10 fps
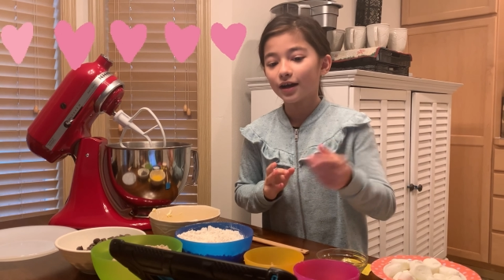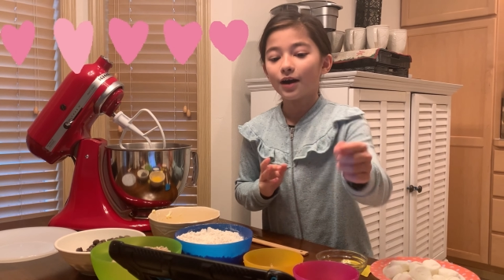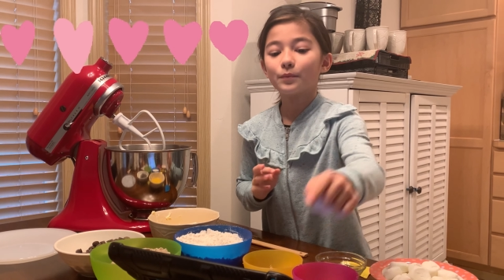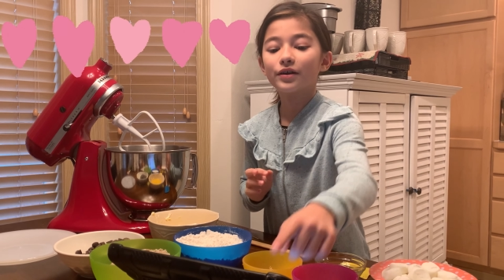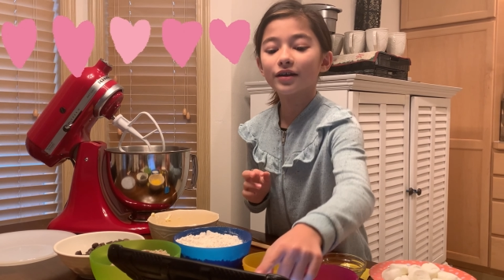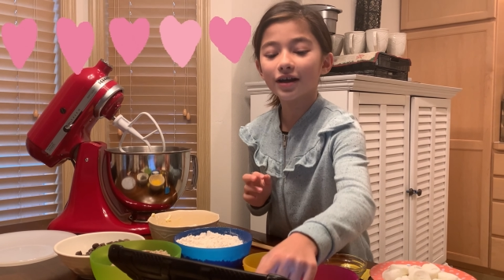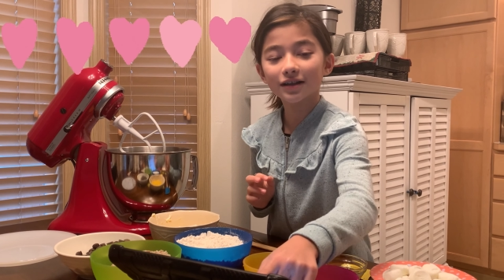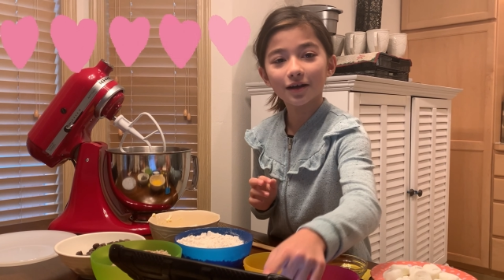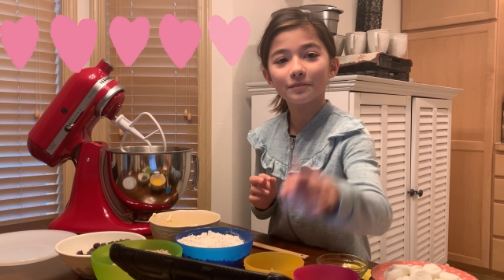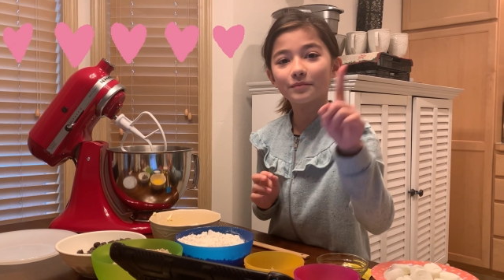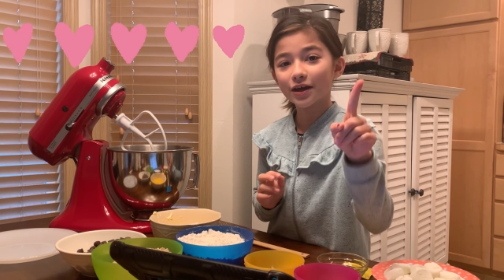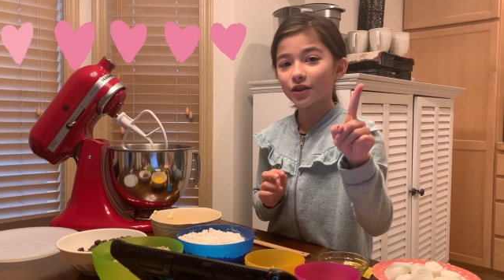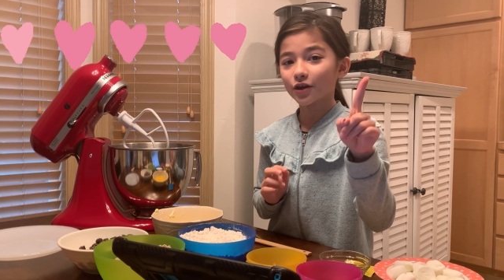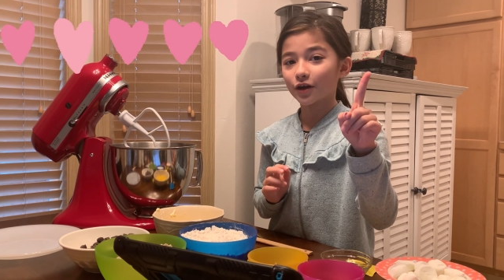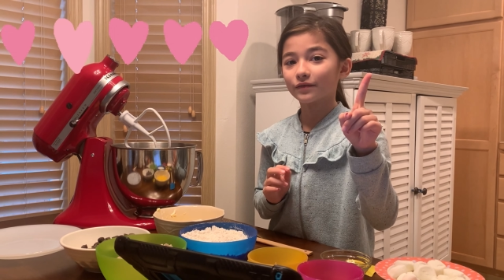we're going to make
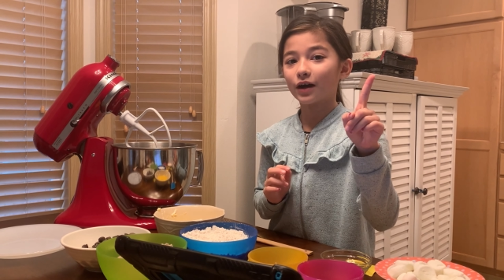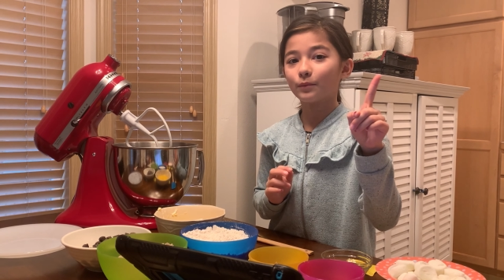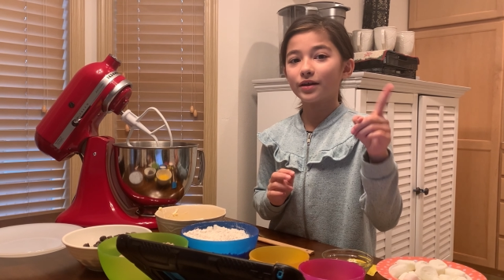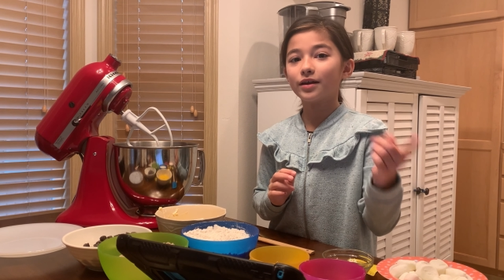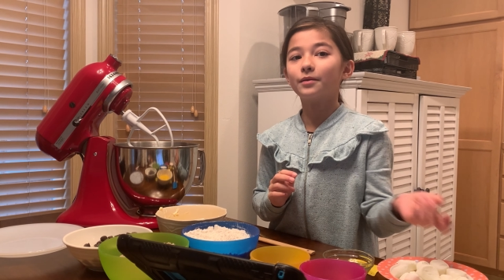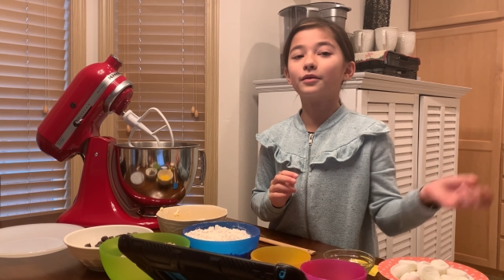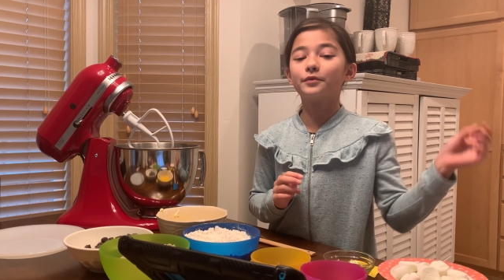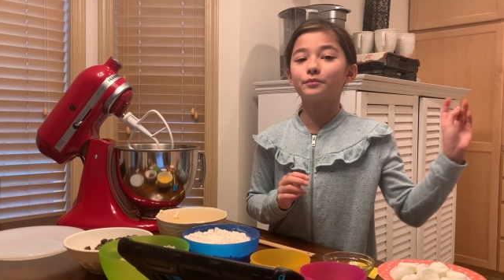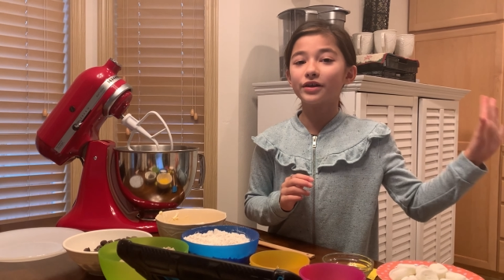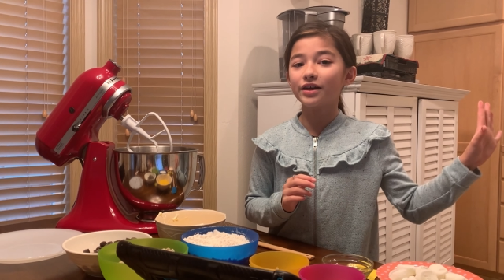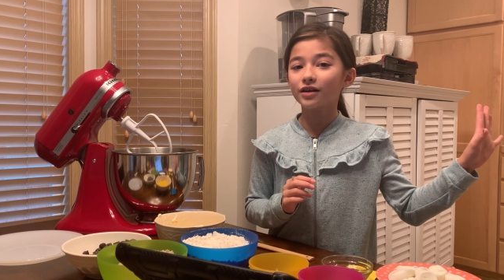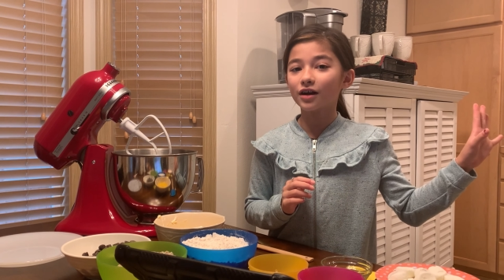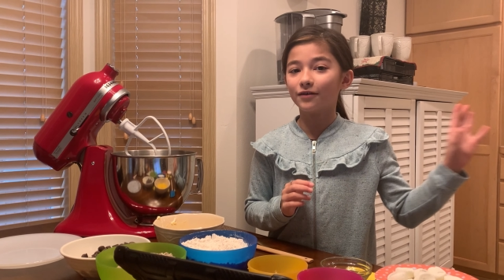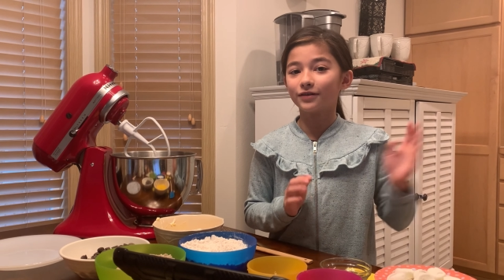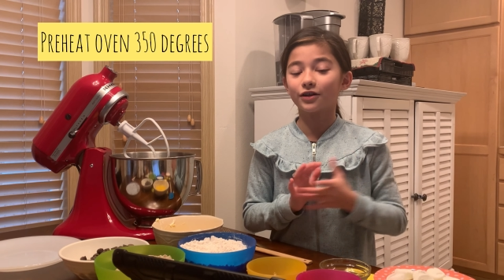sure that we preheat
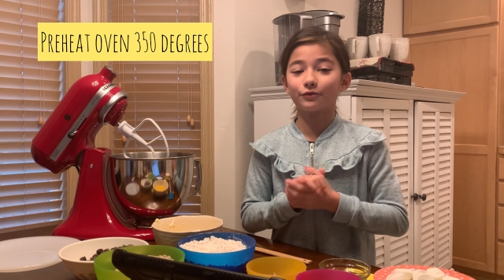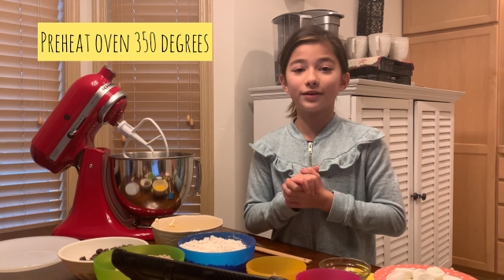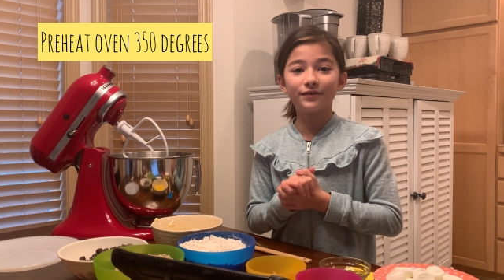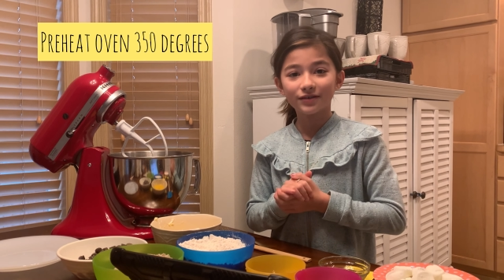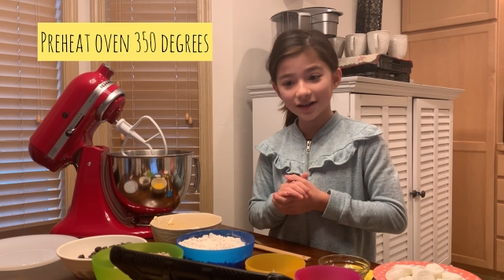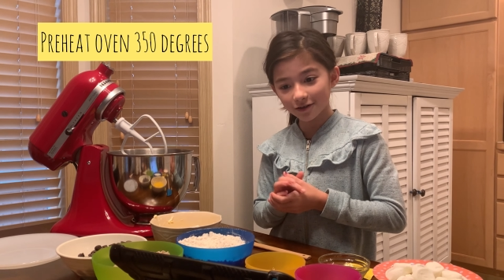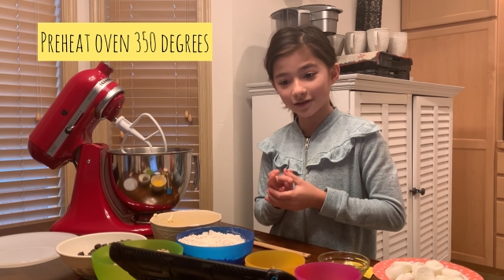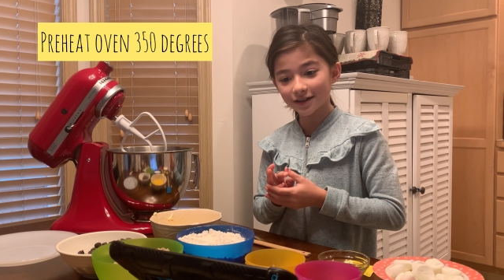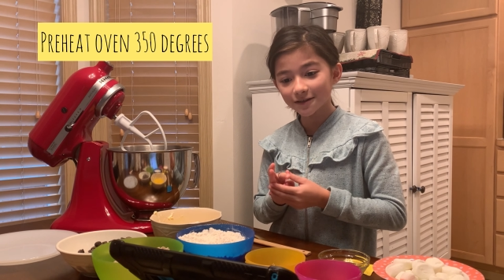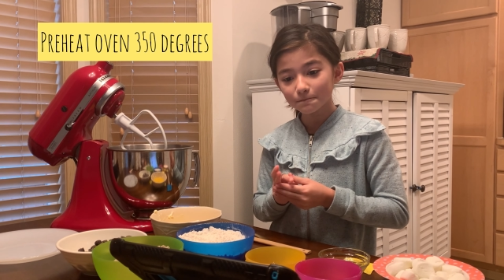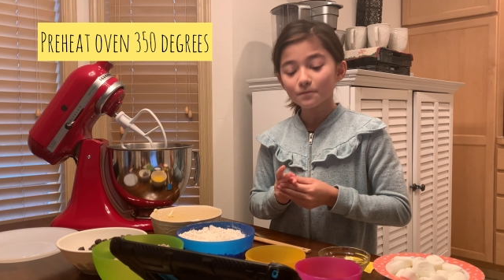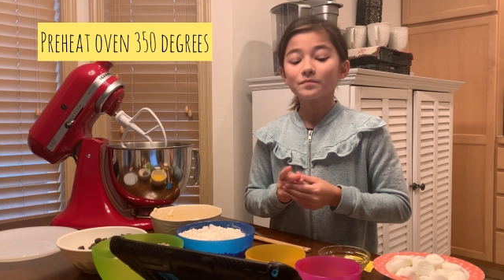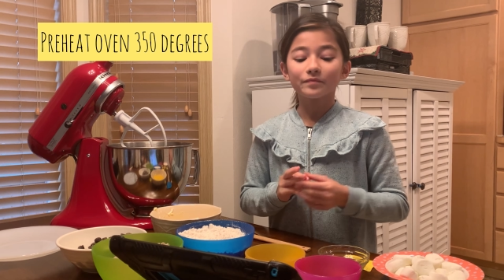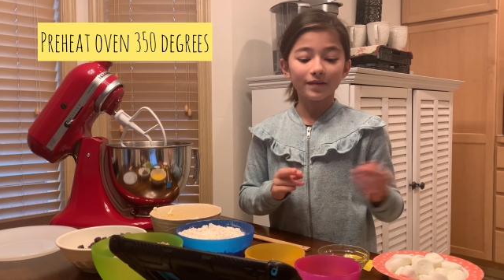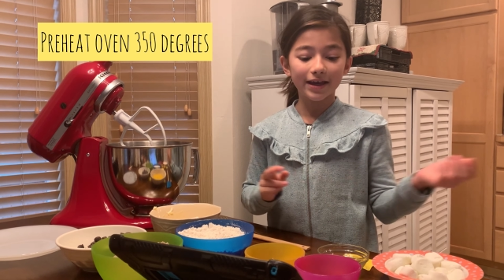our oven to three fifty degrees,
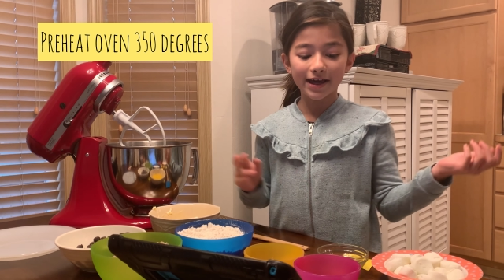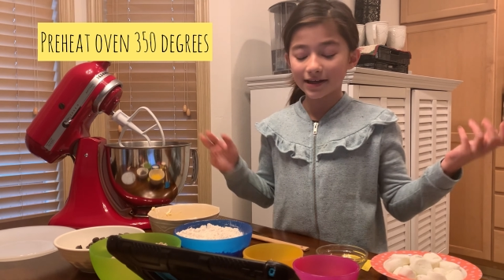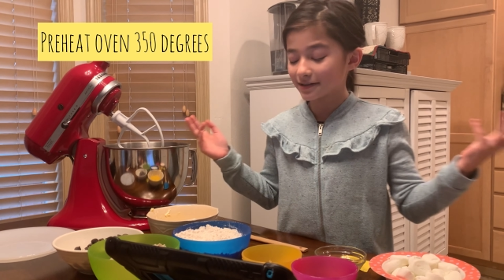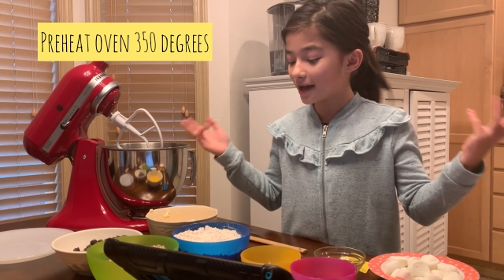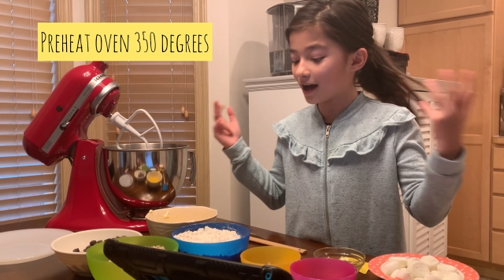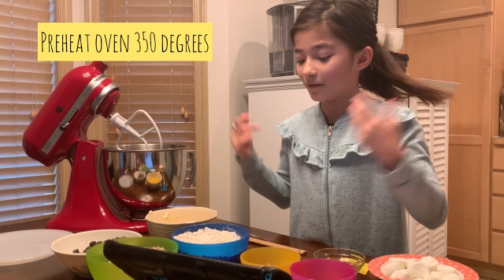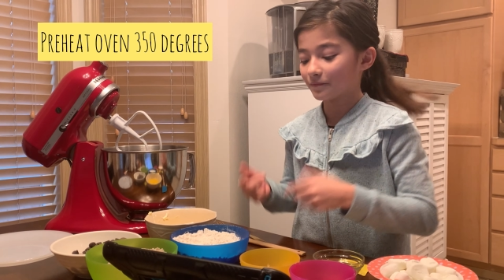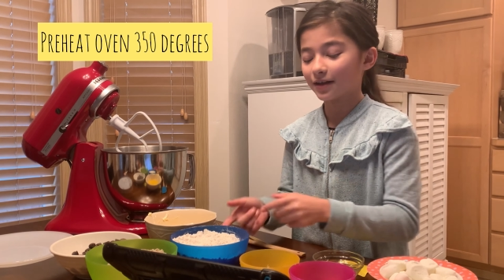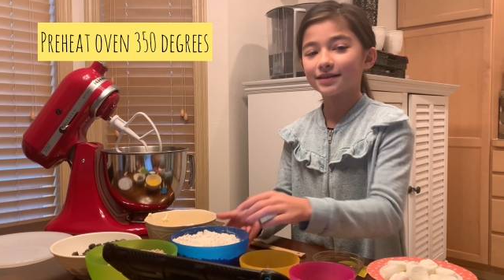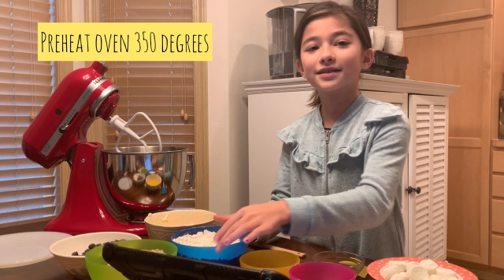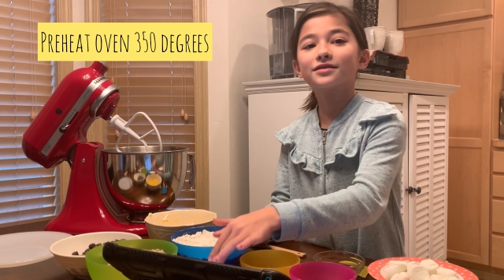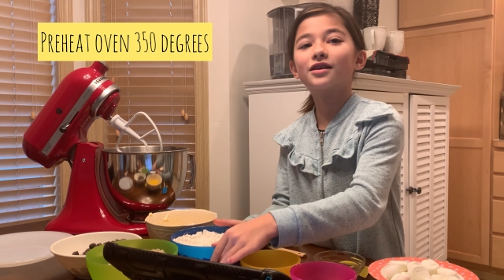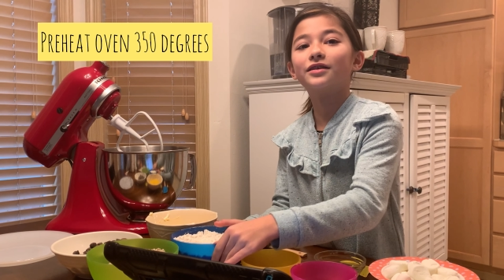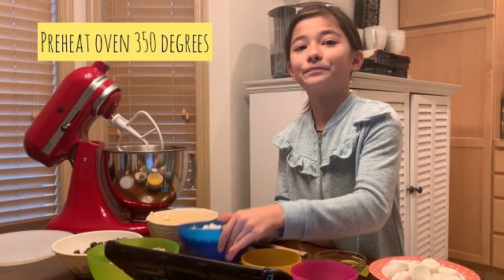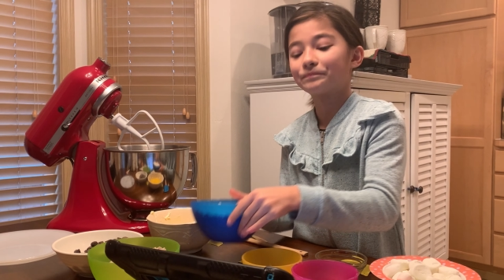and yeah, let's get started.